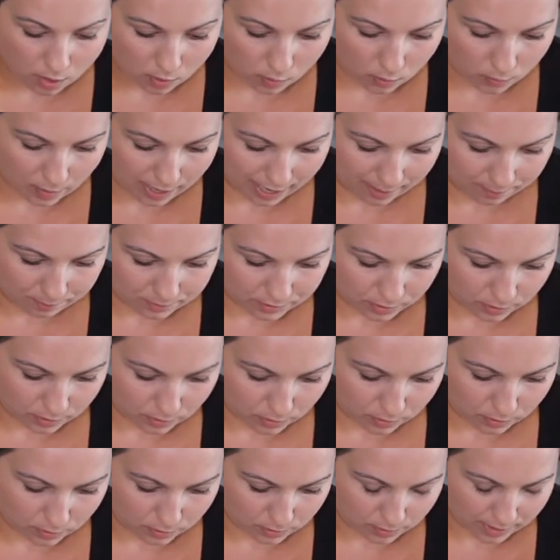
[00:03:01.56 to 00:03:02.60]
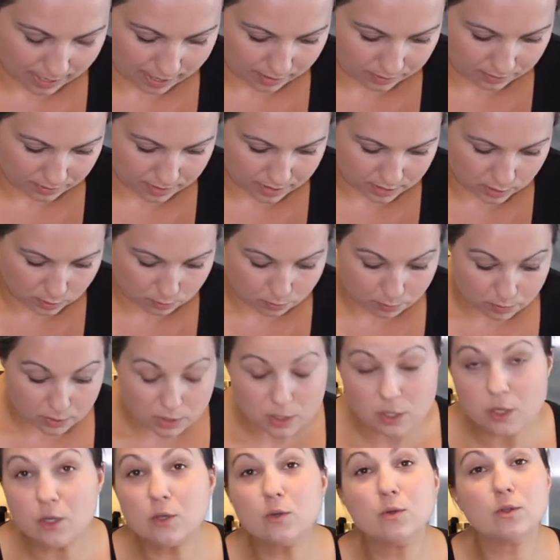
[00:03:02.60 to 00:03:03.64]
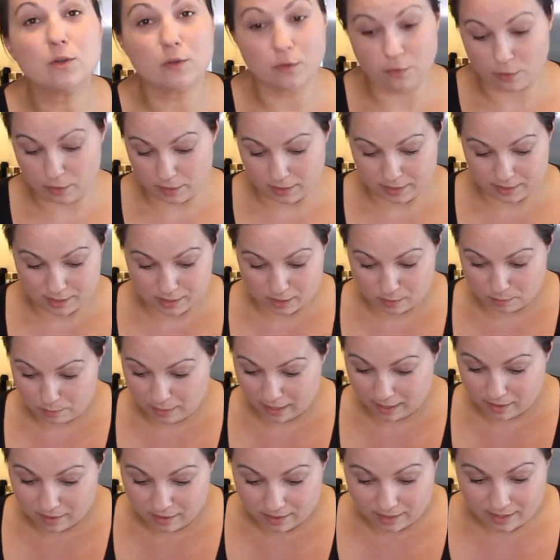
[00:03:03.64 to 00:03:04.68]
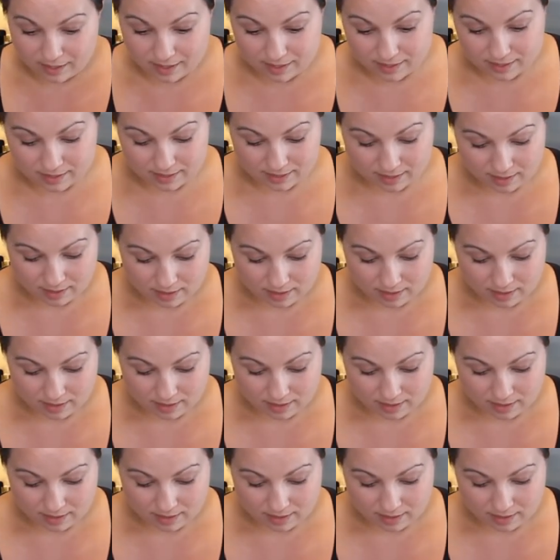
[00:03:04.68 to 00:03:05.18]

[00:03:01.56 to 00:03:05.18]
wrapped around these beautiful asparagus.